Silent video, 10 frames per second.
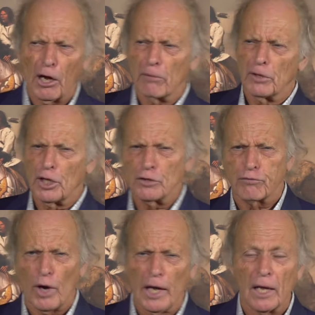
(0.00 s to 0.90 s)
I'll give you this
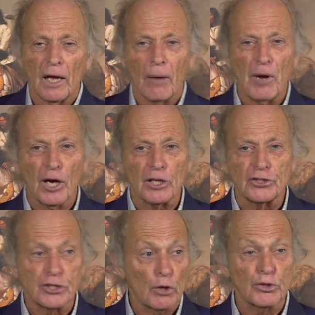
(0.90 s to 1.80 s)
free.
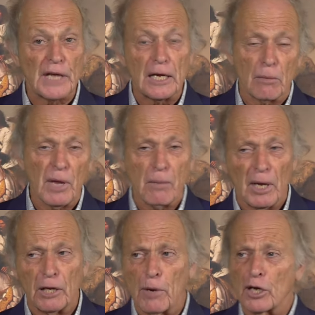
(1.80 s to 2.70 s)
Americans still say to me,
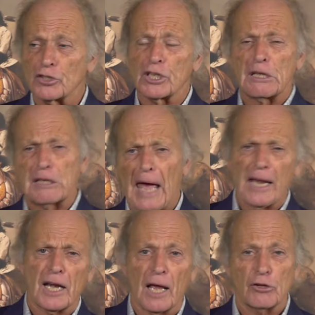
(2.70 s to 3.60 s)
many Americans,
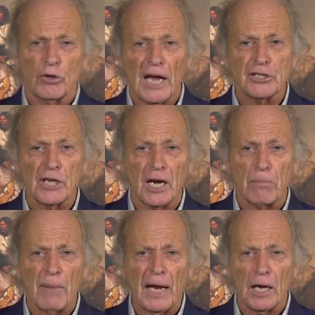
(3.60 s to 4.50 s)
Canada, you guys got
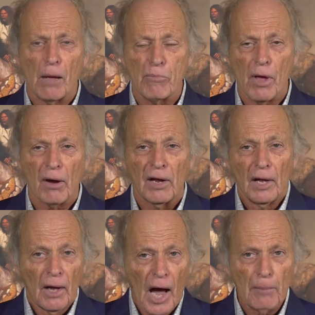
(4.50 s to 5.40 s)
it made up there.
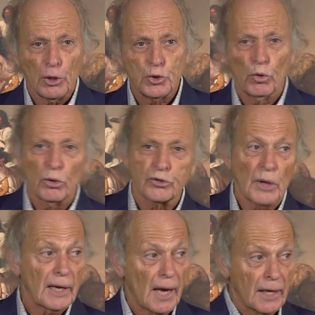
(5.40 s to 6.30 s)
I'm a dual,
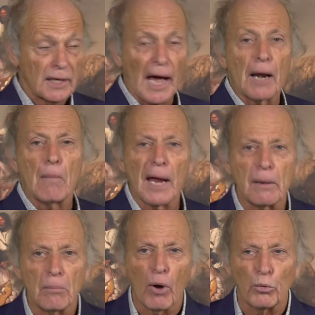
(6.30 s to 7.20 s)
so I got it kind of
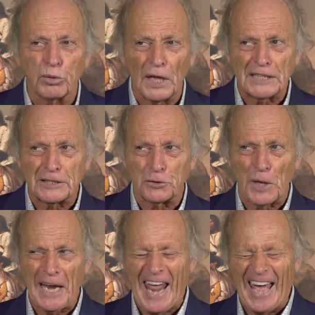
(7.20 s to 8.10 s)
made in both places,
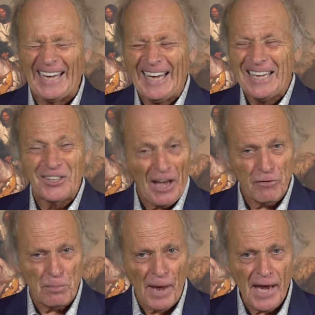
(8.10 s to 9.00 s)
right? You
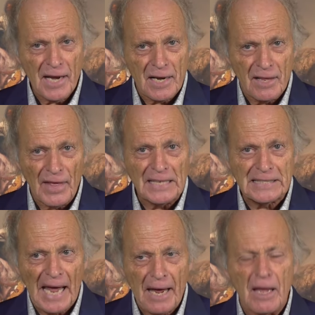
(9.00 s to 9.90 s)
have it made. They
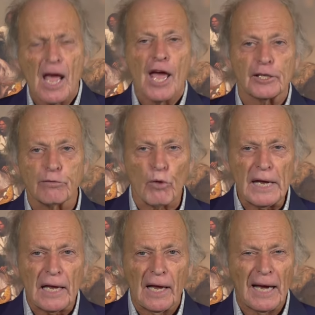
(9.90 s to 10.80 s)
say it's
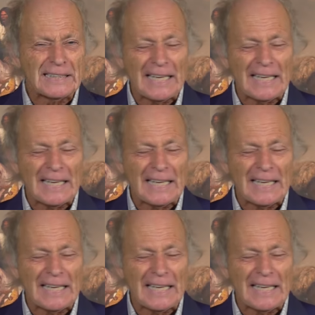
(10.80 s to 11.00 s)
free. I